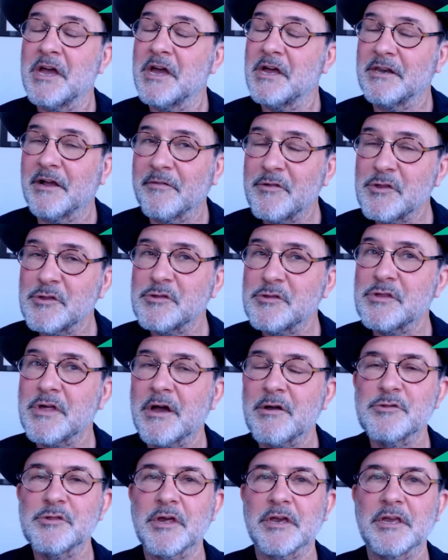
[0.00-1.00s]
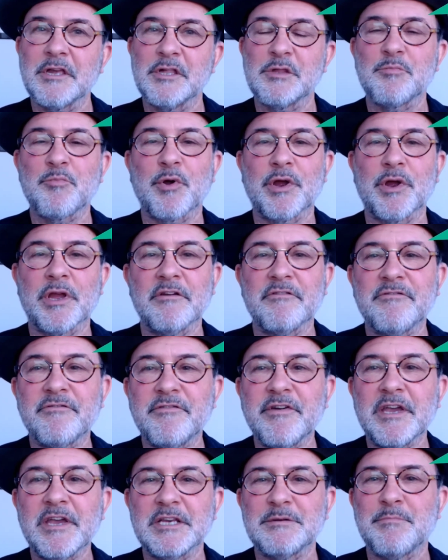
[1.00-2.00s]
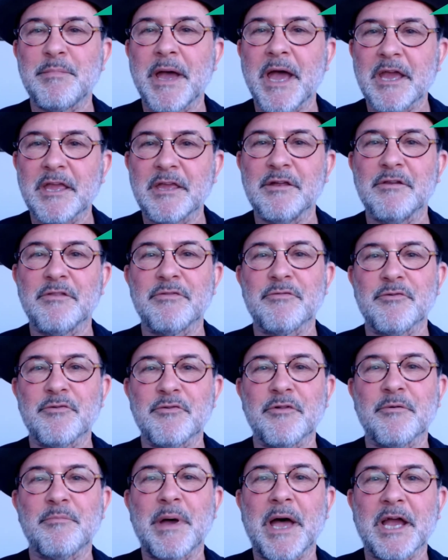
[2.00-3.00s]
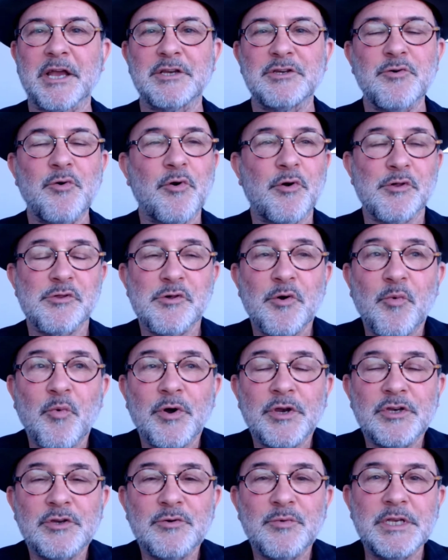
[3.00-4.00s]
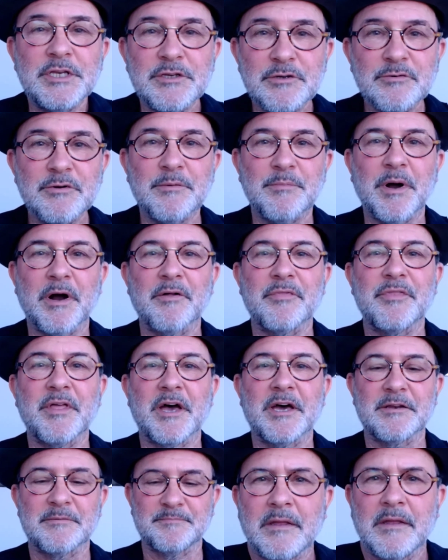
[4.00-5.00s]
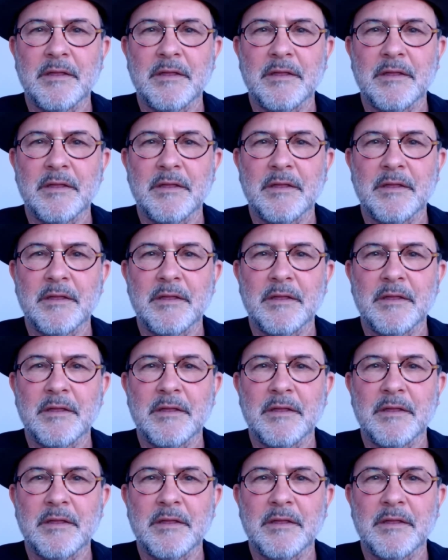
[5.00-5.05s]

Now this sounds like it's bringing fate back in through the back door, so what do we do about that?